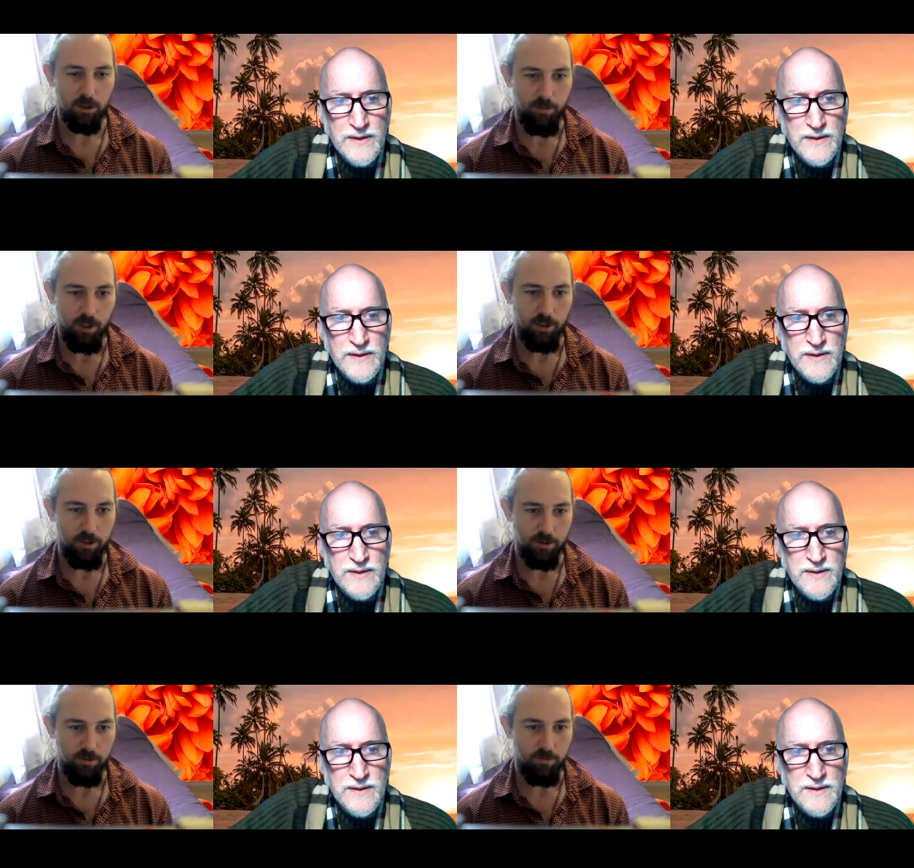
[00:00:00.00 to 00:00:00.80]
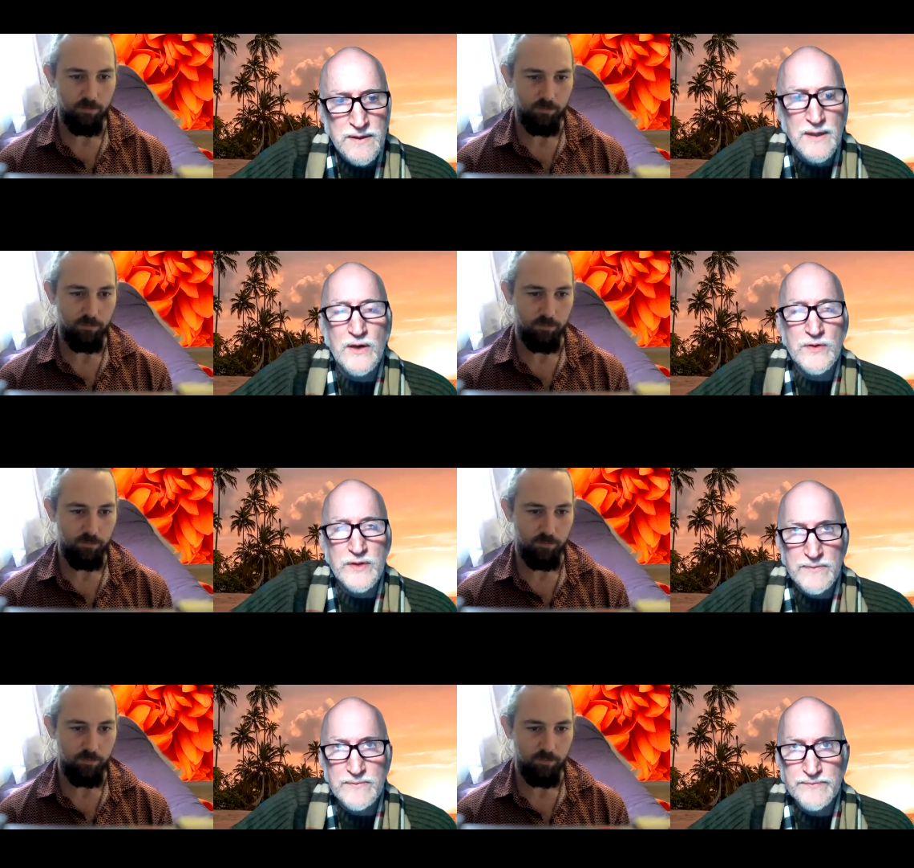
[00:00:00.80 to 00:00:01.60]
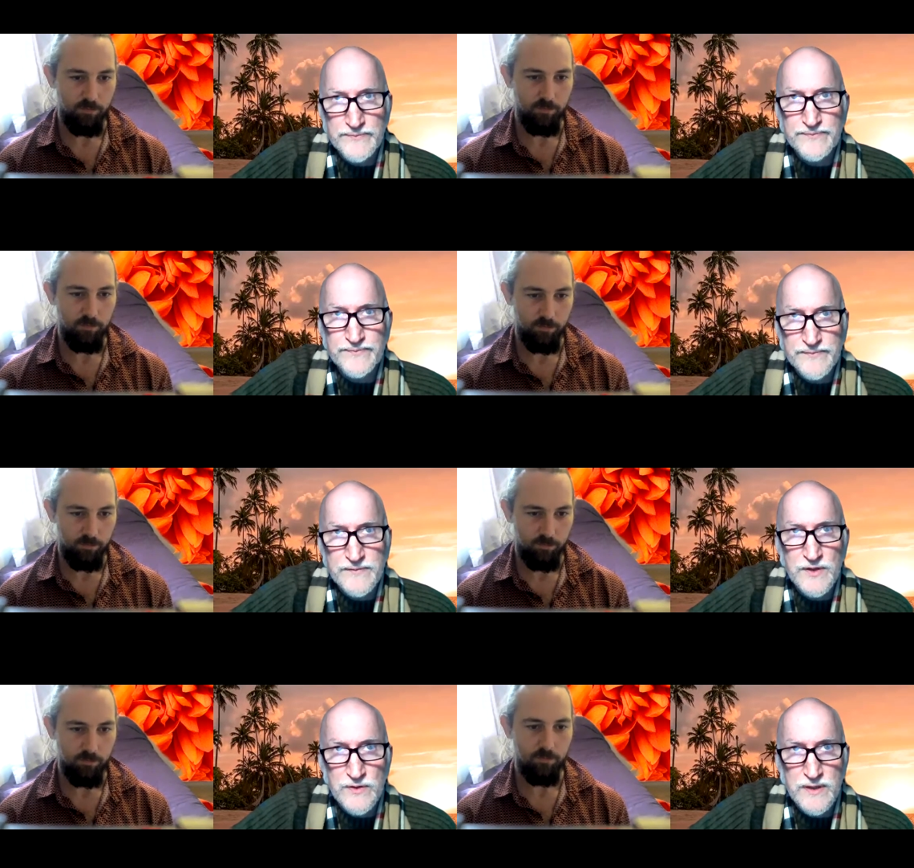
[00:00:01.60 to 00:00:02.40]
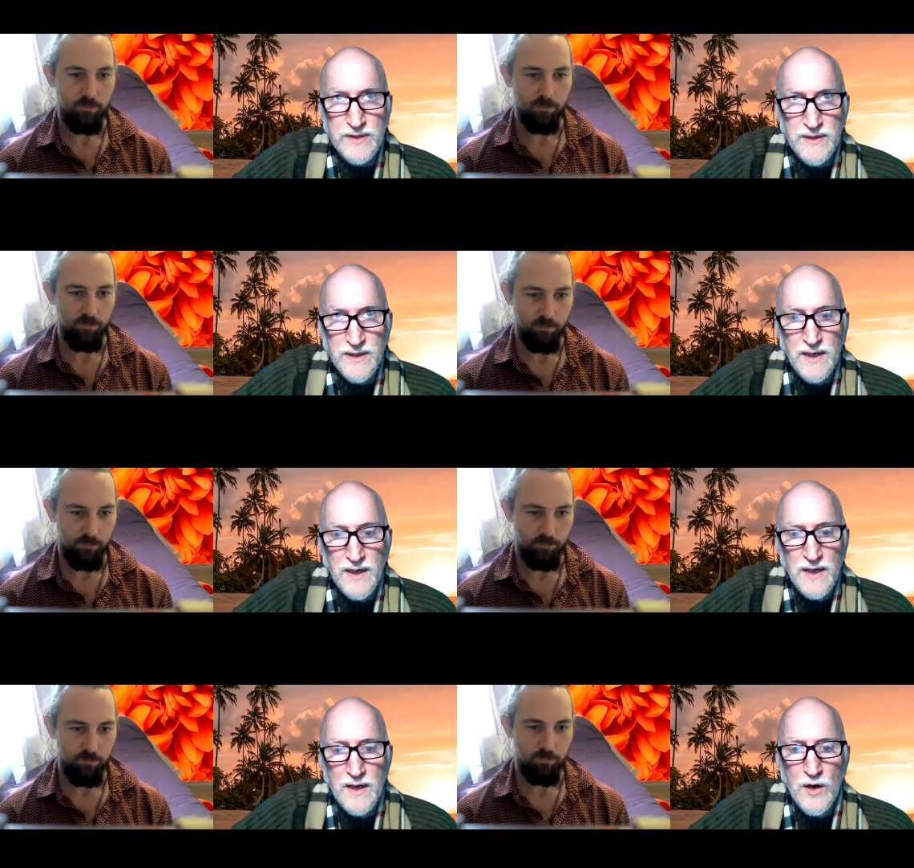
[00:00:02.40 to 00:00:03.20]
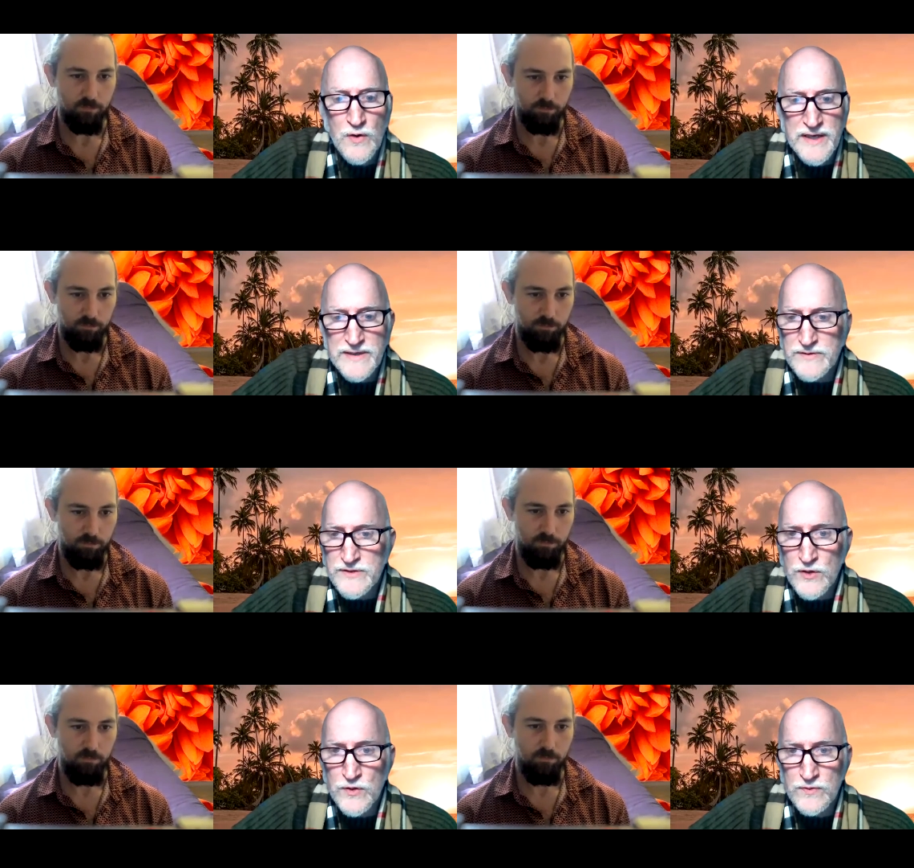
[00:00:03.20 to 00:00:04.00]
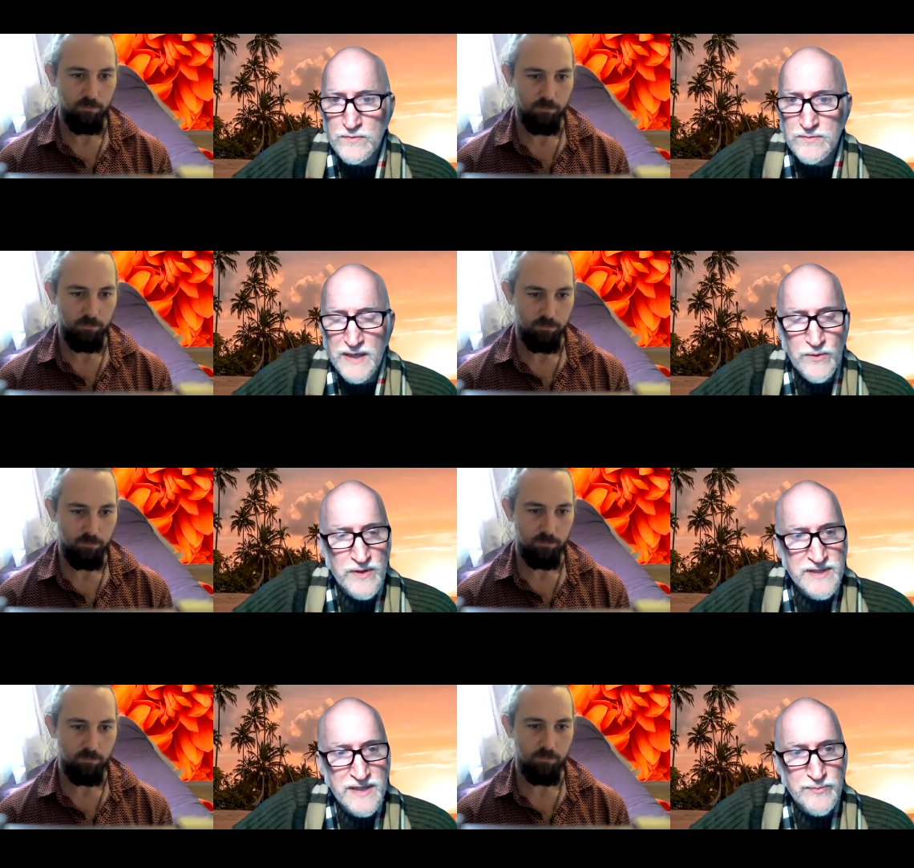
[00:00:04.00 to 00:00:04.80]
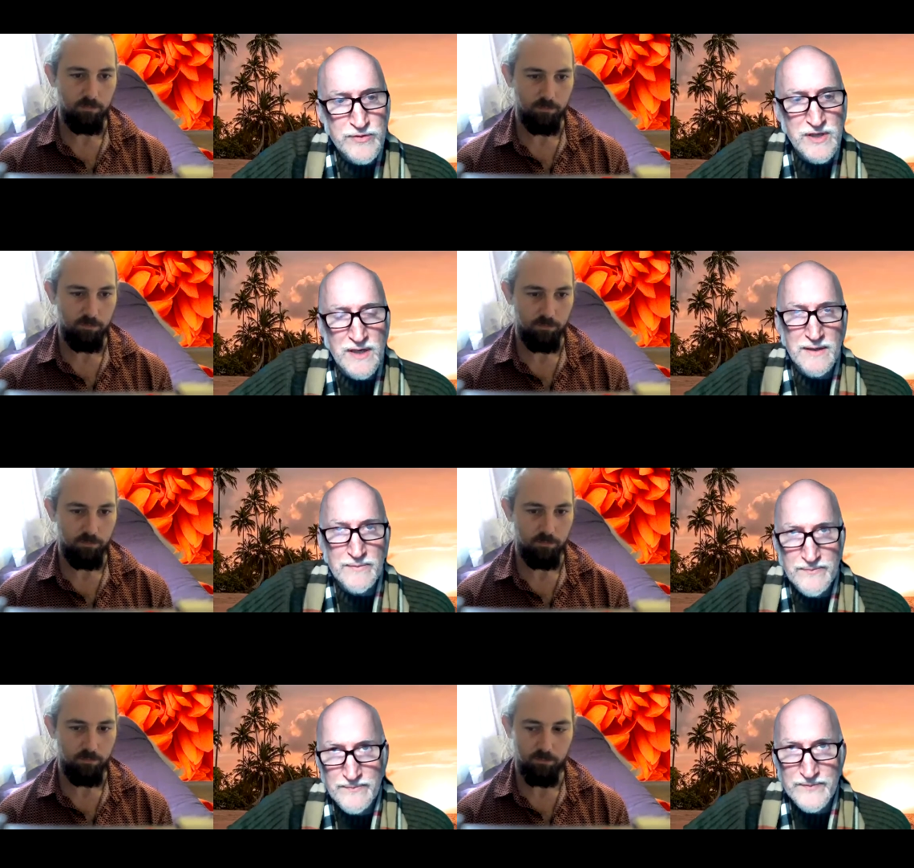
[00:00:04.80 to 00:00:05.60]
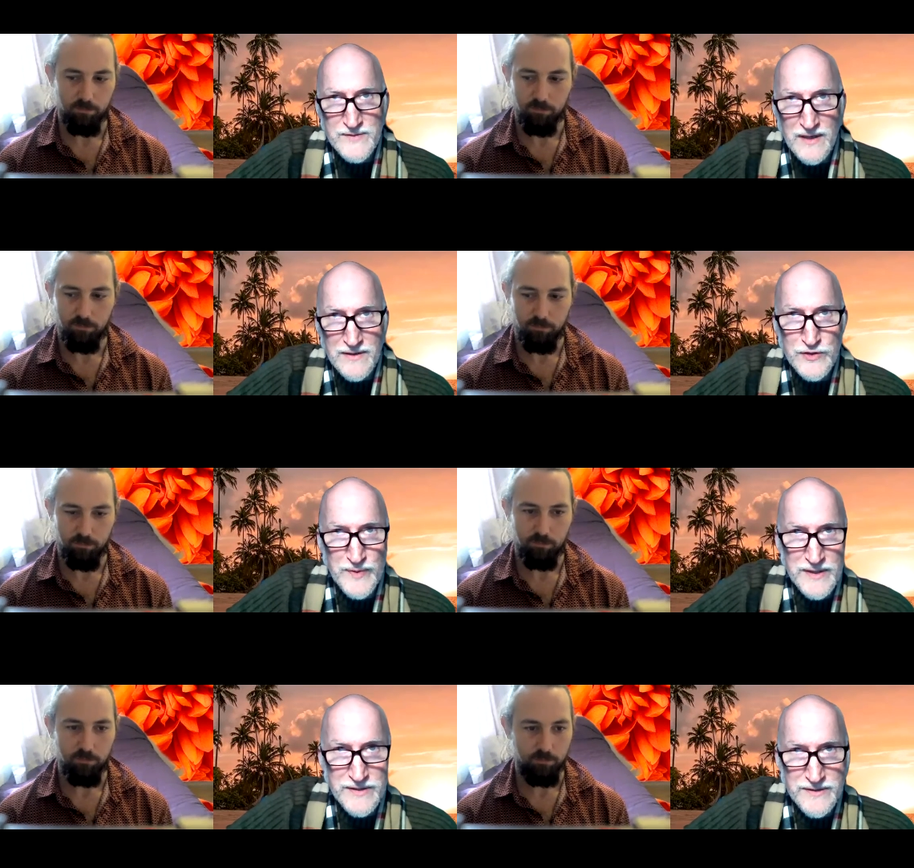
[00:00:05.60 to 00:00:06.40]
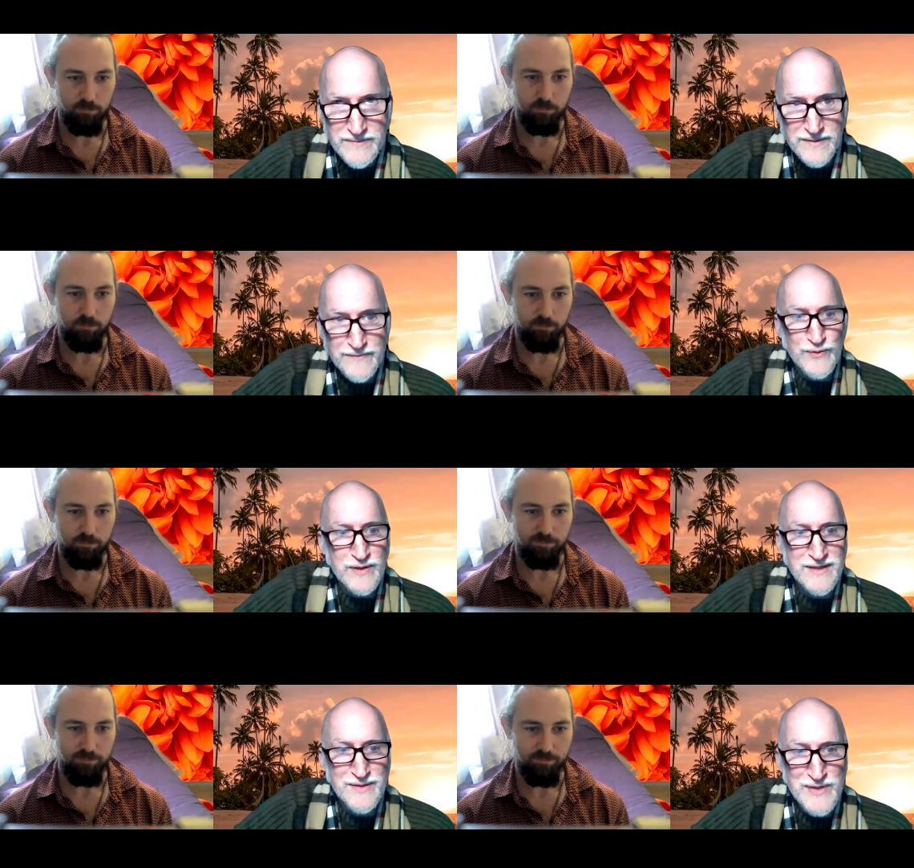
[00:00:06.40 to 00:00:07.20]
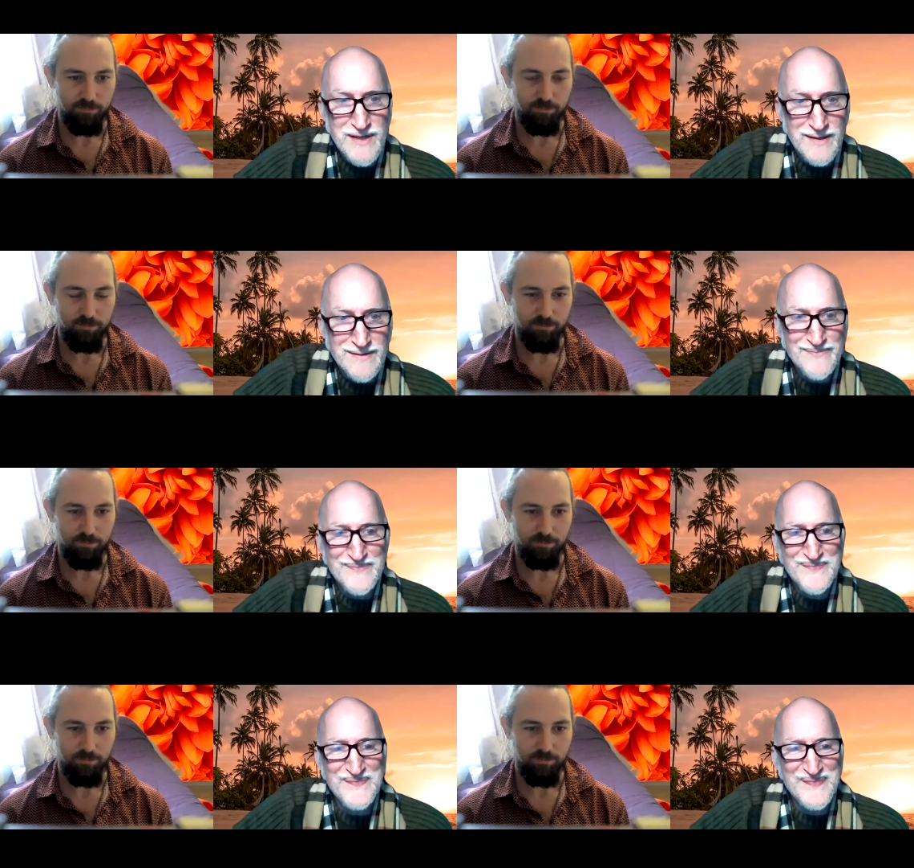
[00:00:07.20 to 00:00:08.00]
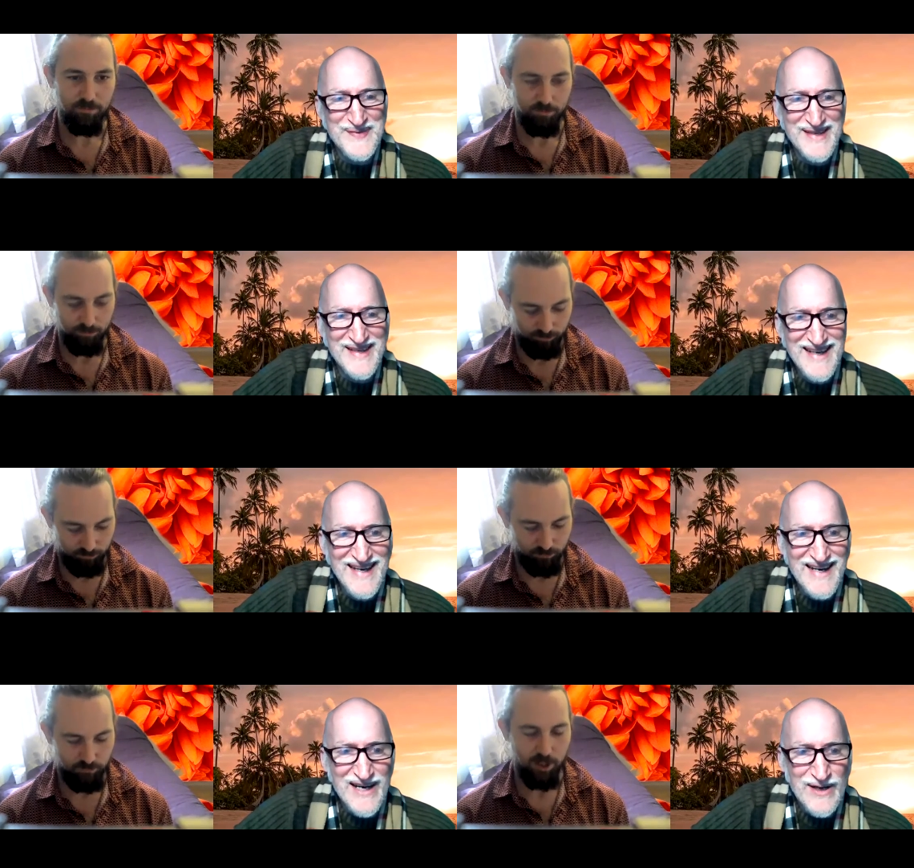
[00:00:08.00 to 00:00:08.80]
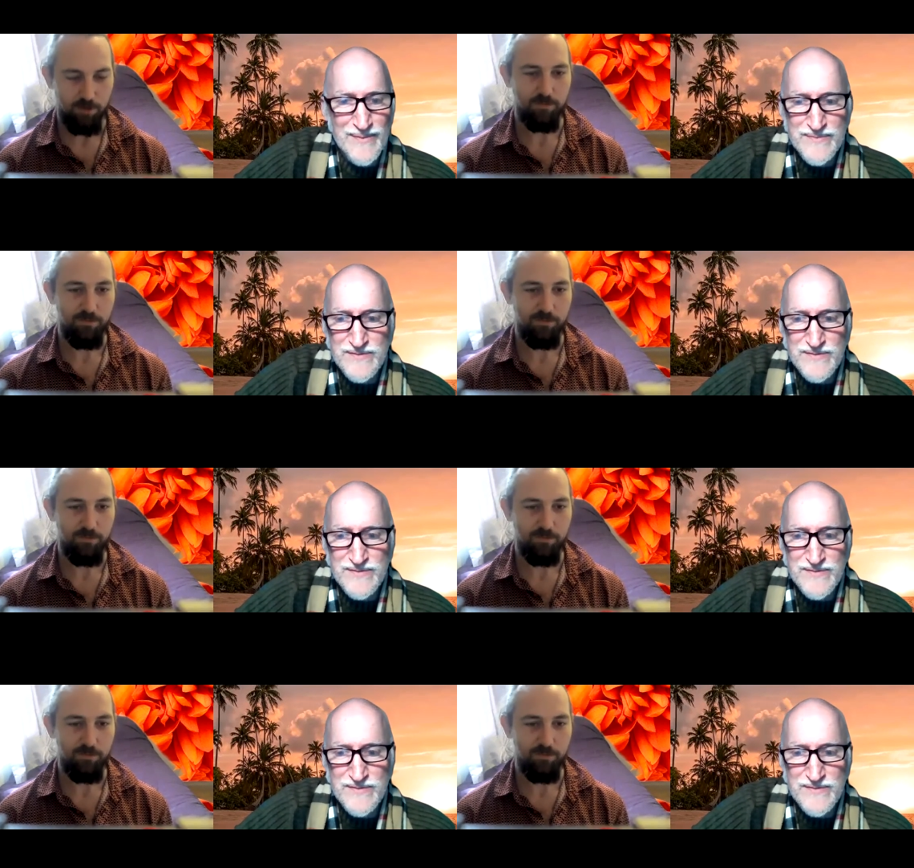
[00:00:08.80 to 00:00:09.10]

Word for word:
Speaker 1: Communities.
Speaker 2: Okay. Okay. Okay. So I don't want to take up your time talking too much if work can be done. Um,